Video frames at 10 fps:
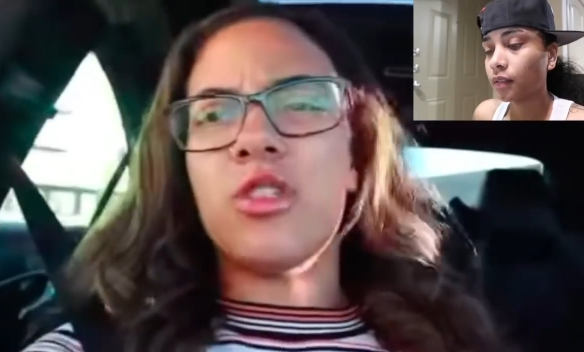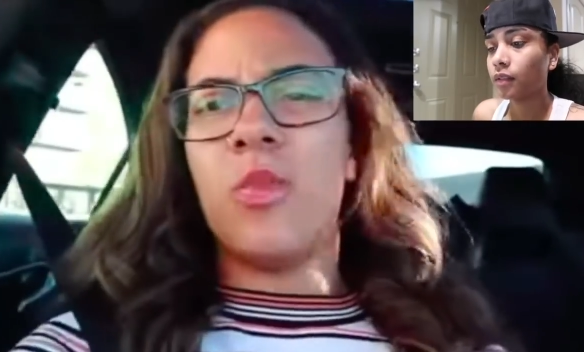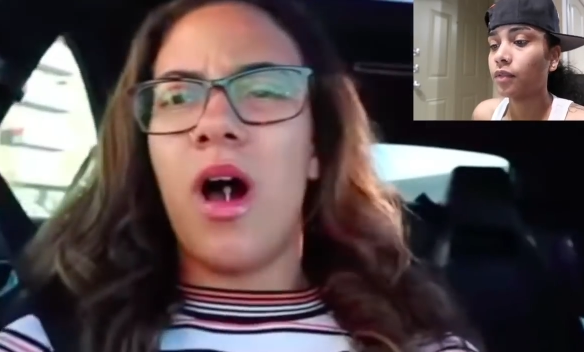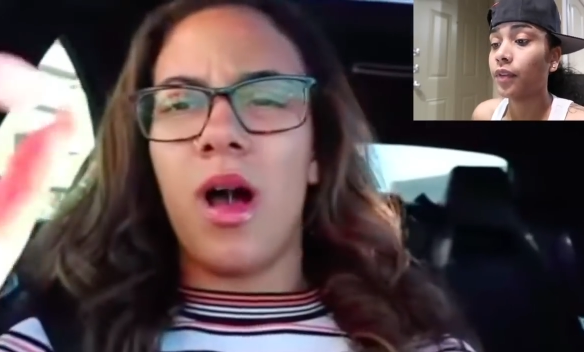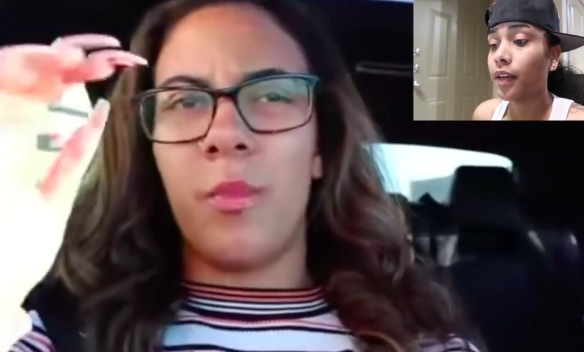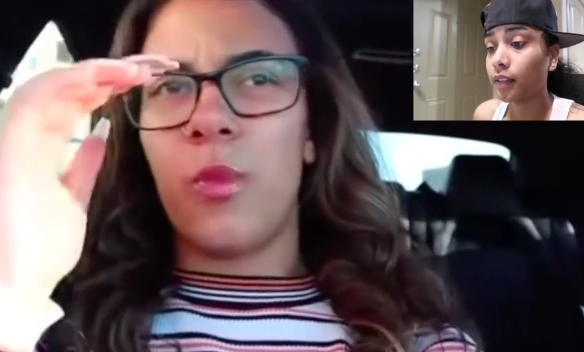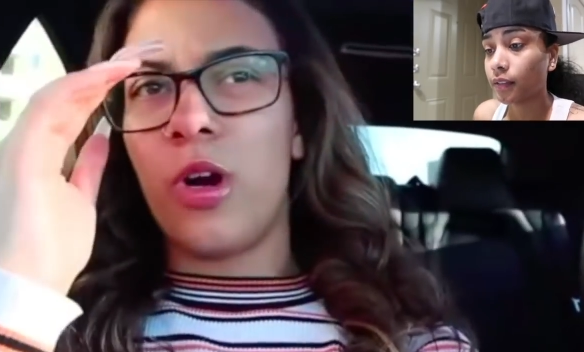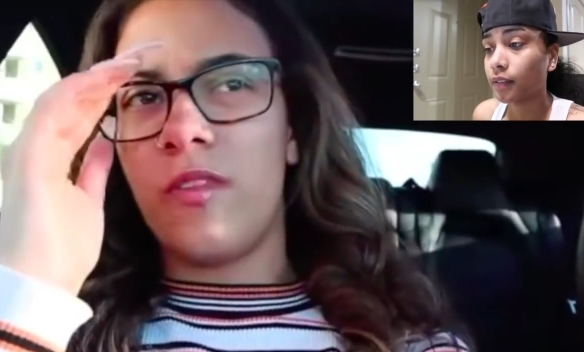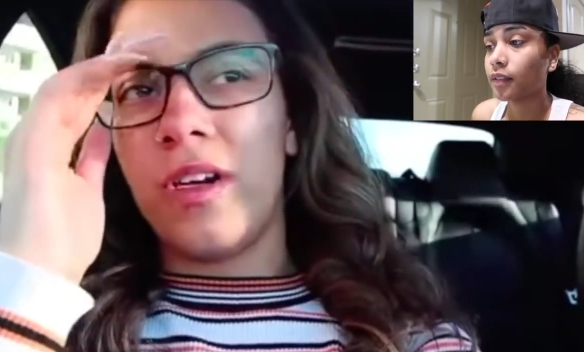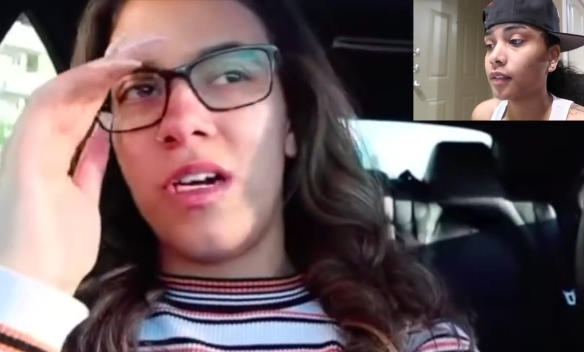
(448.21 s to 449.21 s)
Speaker 1: right? So if
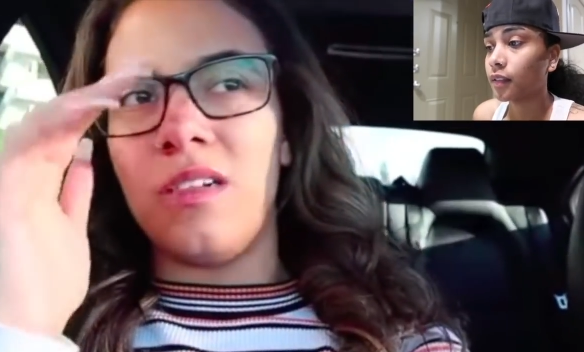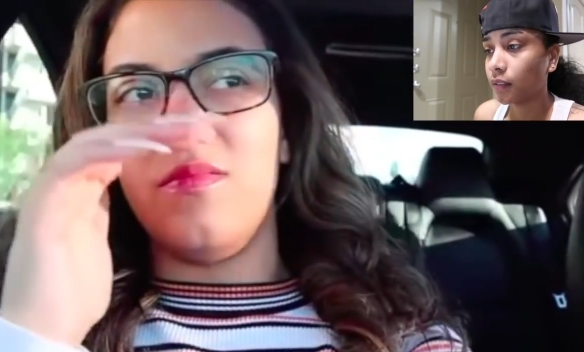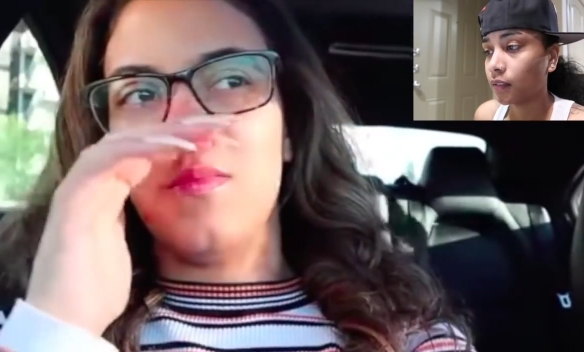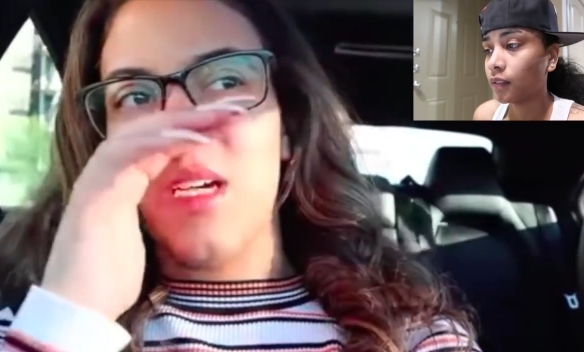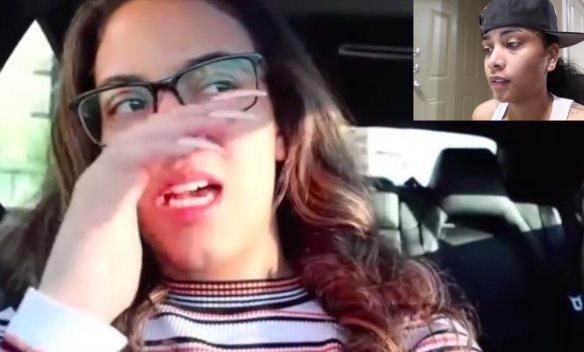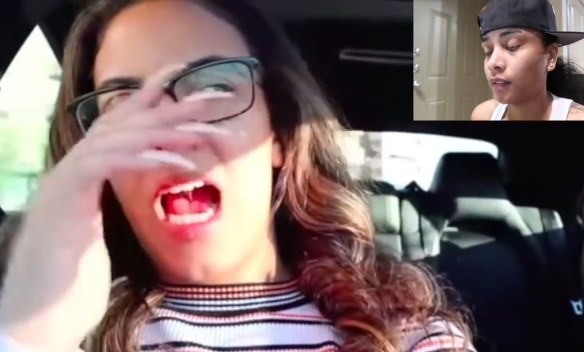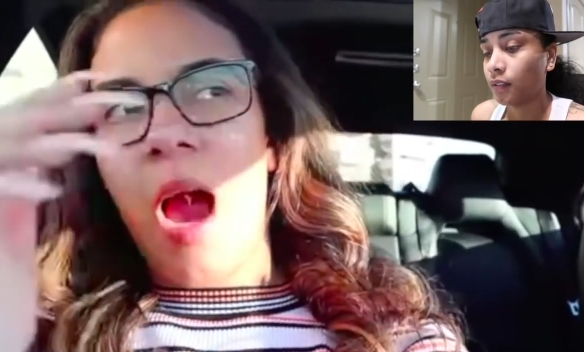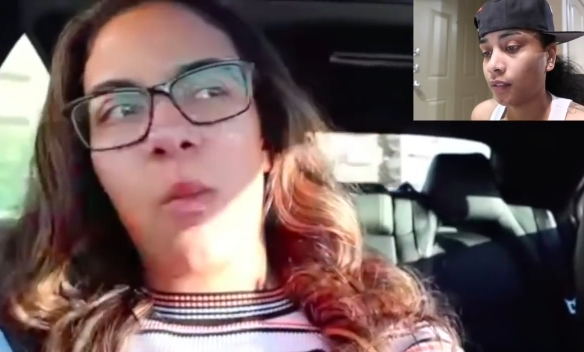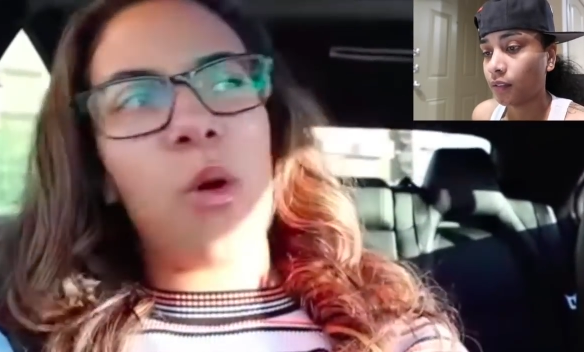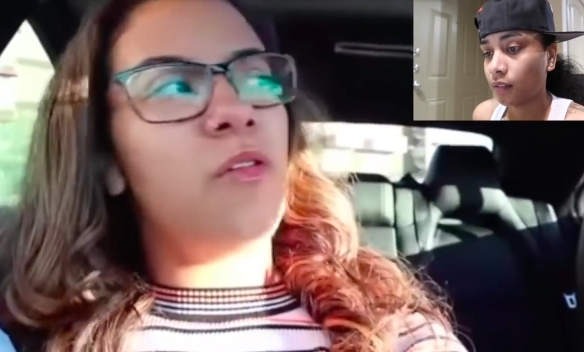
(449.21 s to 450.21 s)
you're gonna
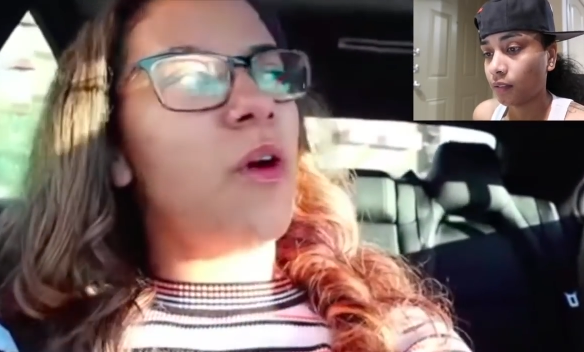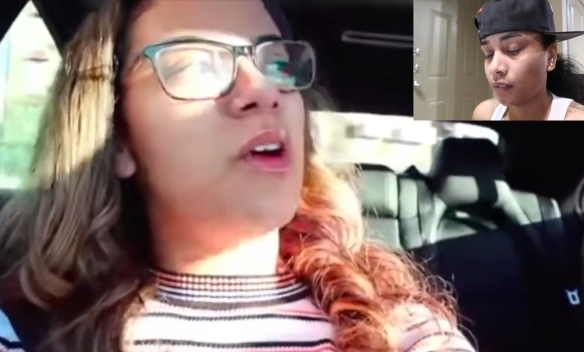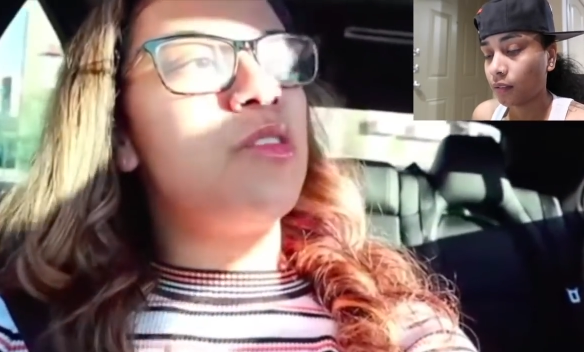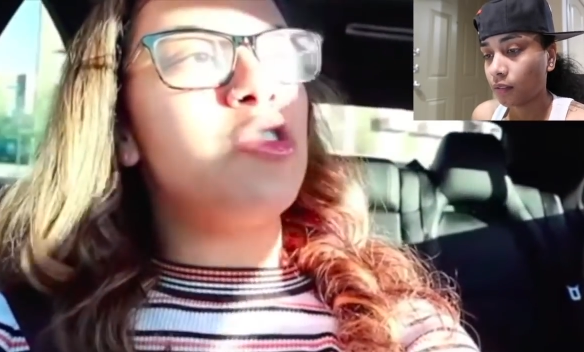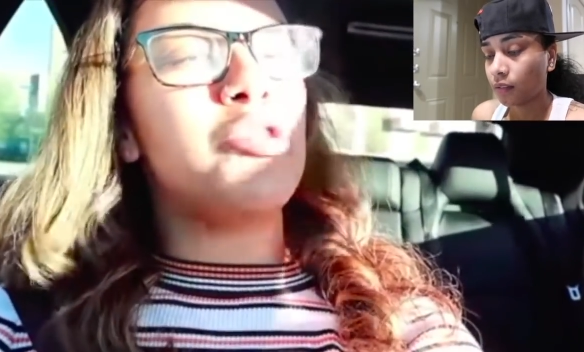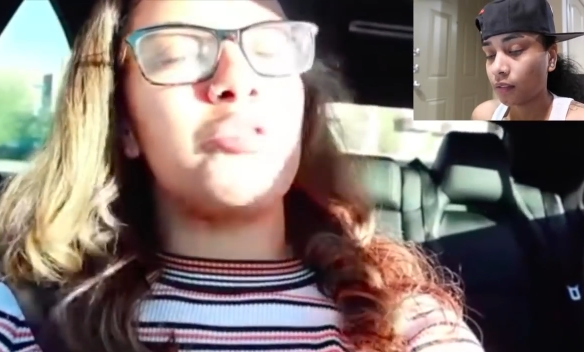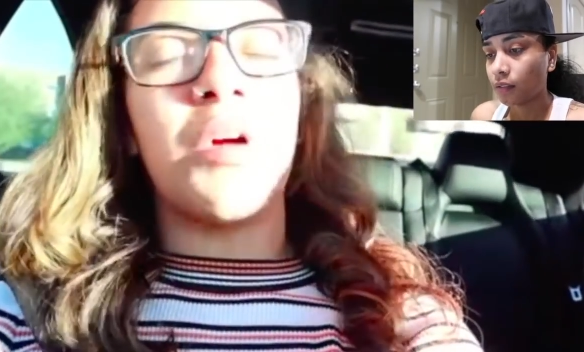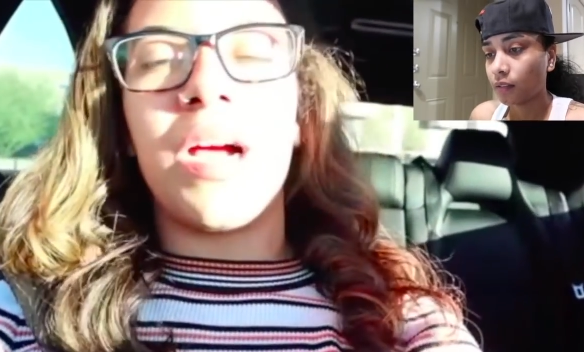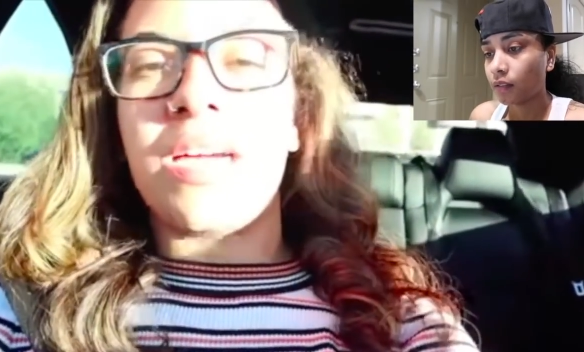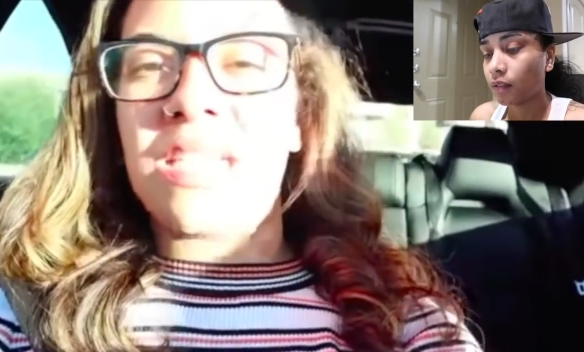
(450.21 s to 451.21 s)
display a video, it's
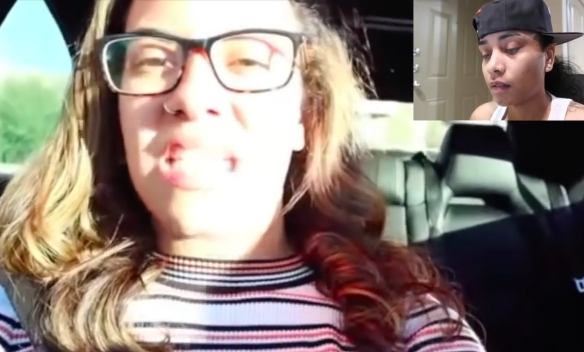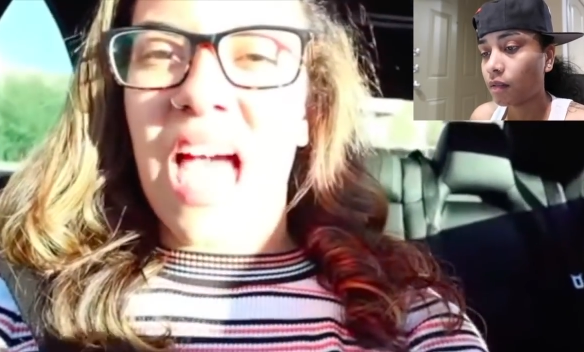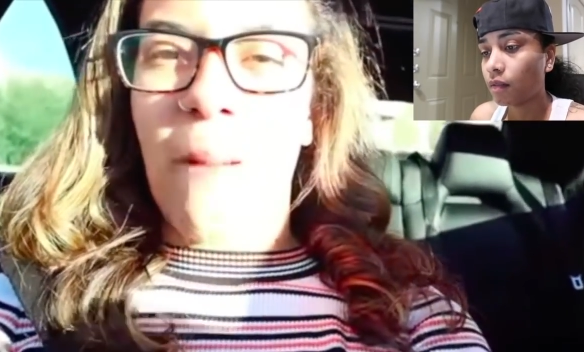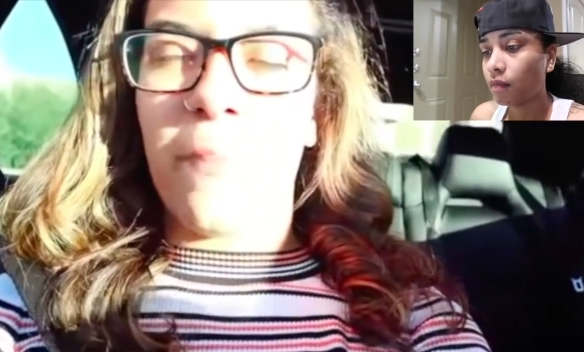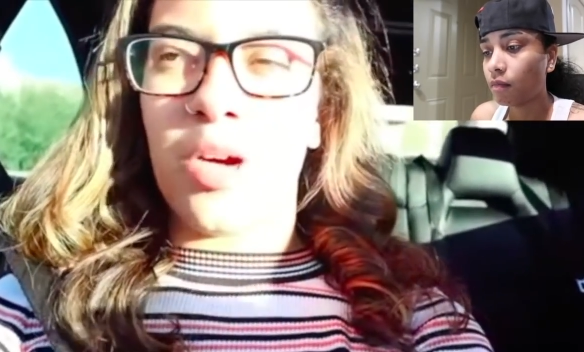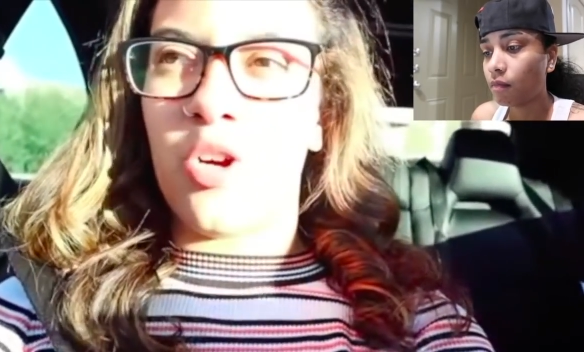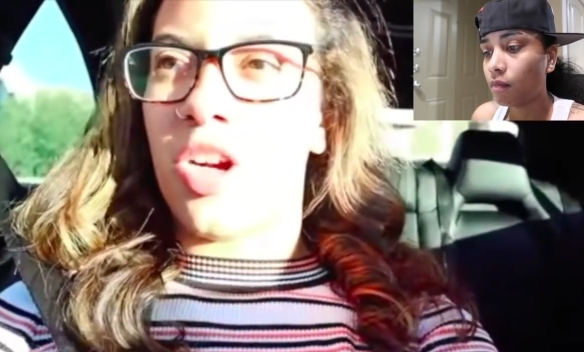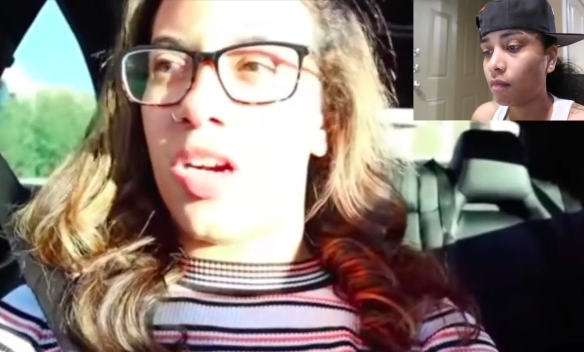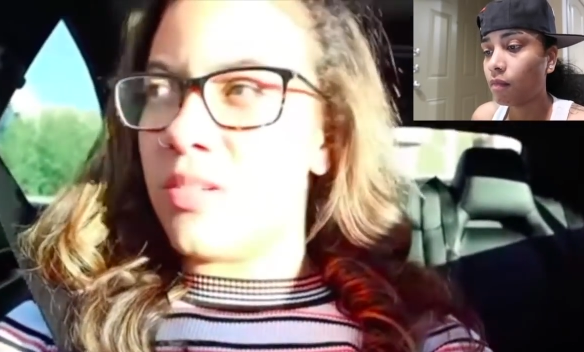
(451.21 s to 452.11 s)
gonna be something that's a hot